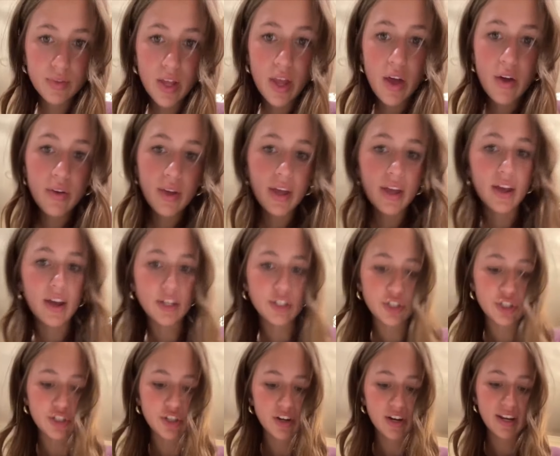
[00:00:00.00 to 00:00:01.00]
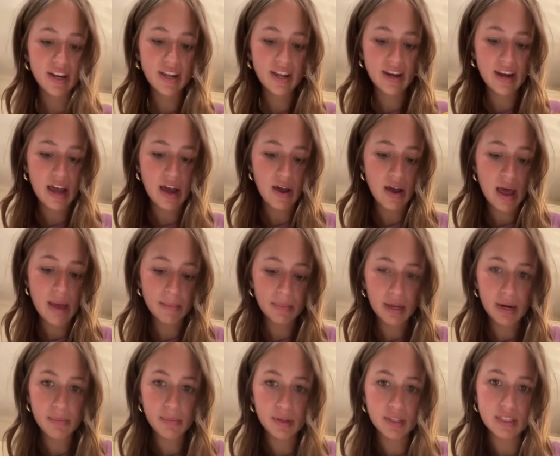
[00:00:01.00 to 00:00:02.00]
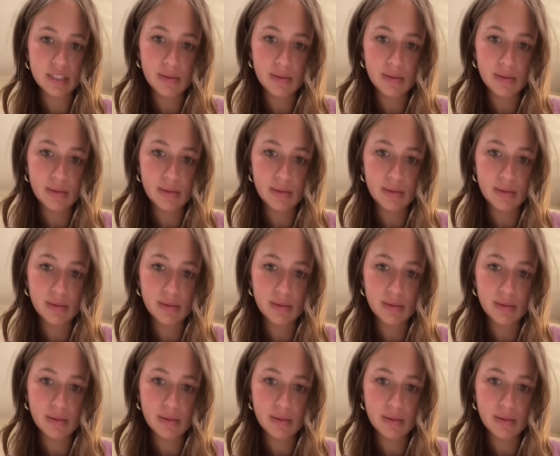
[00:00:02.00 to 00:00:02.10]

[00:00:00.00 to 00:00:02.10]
Okay, gushers are in, and now I'm gonna put some